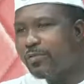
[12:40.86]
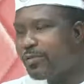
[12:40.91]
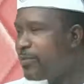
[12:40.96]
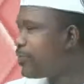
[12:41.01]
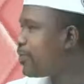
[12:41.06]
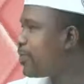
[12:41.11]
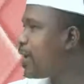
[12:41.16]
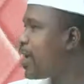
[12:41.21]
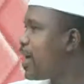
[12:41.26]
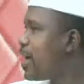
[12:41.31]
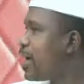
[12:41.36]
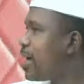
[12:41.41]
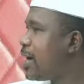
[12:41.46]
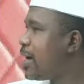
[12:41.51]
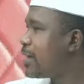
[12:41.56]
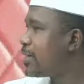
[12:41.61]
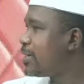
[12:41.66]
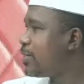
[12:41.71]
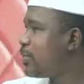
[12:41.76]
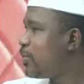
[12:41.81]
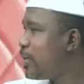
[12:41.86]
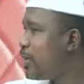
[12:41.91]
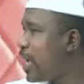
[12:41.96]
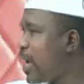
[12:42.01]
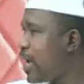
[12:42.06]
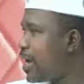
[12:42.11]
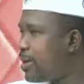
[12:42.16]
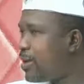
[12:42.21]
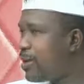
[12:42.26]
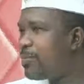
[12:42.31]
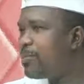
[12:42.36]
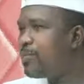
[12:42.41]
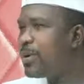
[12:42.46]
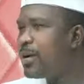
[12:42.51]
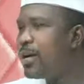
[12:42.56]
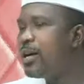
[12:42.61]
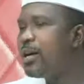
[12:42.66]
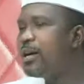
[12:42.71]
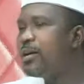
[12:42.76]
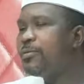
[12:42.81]
flags, we would line up.
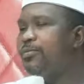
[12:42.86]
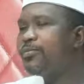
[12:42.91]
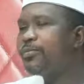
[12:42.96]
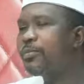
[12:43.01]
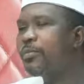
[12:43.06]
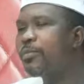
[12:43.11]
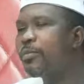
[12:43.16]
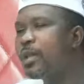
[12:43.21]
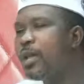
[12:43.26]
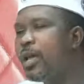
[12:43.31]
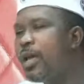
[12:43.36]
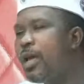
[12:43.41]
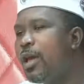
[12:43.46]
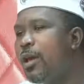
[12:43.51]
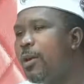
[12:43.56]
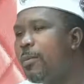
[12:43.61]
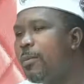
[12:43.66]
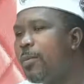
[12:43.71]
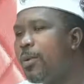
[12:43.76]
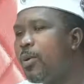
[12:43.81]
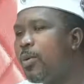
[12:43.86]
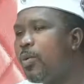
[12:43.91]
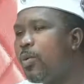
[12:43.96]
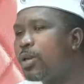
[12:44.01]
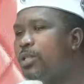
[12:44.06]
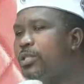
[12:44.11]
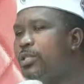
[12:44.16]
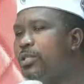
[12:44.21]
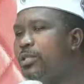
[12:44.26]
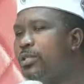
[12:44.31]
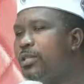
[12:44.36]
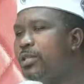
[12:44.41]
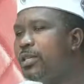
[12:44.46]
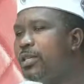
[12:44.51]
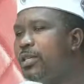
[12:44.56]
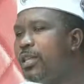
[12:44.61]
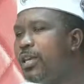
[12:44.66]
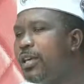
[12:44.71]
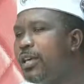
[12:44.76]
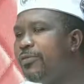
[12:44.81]
But what
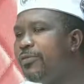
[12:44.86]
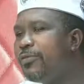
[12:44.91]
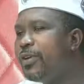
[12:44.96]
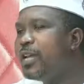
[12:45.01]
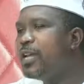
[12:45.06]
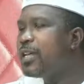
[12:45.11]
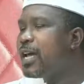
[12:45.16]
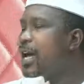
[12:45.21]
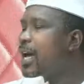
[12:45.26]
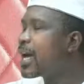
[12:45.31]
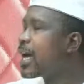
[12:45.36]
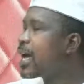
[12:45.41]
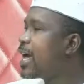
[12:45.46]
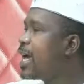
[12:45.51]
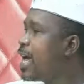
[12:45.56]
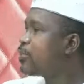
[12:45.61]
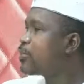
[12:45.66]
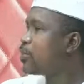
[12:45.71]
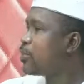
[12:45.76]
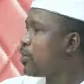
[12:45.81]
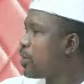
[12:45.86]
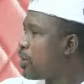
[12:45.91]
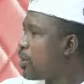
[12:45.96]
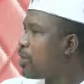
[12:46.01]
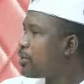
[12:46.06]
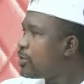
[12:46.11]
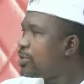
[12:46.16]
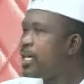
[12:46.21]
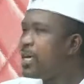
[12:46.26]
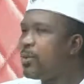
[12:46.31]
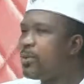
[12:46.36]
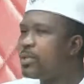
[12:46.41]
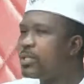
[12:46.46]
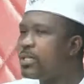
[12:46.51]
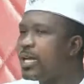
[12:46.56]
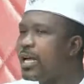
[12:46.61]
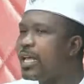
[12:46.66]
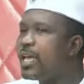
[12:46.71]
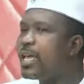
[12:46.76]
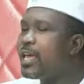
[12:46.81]
the feeling that came to us then was that,
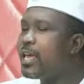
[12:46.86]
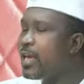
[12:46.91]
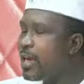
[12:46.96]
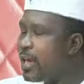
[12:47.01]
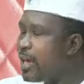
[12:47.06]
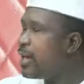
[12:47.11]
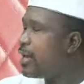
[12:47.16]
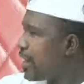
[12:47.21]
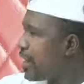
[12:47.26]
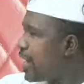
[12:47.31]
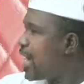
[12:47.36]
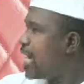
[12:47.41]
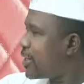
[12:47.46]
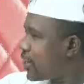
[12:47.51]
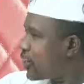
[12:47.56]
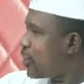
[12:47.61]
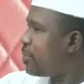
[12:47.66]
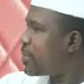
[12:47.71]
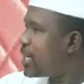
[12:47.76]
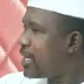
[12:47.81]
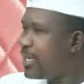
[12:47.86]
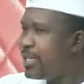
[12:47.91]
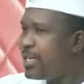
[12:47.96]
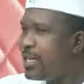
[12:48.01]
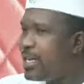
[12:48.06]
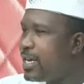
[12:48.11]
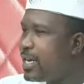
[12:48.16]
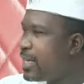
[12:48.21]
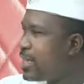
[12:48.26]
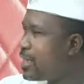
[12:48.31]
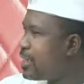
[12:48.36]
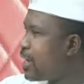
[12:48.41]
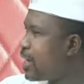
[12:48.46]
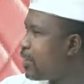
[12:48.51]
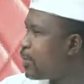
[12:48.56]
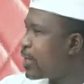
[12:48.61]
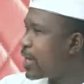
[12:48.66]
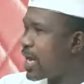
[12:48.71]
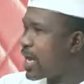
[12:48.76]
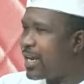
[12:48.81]
hey, here's something that we
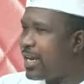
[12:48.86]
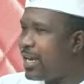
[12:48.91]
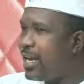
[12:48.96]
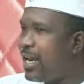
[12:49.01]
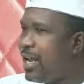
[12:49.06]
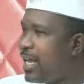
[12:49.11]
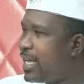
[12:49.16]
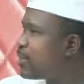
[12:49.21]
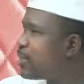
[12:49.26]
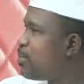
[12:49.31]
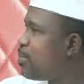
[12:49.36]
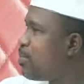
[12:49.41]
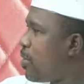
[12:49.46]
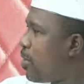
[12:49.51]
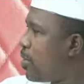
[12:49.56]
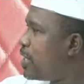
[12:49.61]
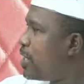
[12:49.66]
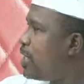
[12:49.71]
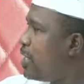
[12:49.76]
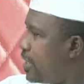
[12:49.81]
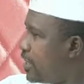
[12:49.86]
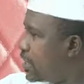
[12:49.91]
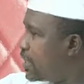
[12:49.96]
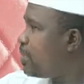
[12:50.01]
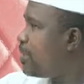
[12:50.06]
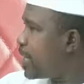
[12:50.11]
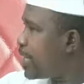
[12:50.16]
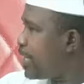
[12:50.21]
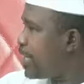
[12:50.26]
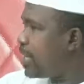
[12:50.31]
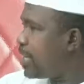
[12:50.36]
can relate more intimately.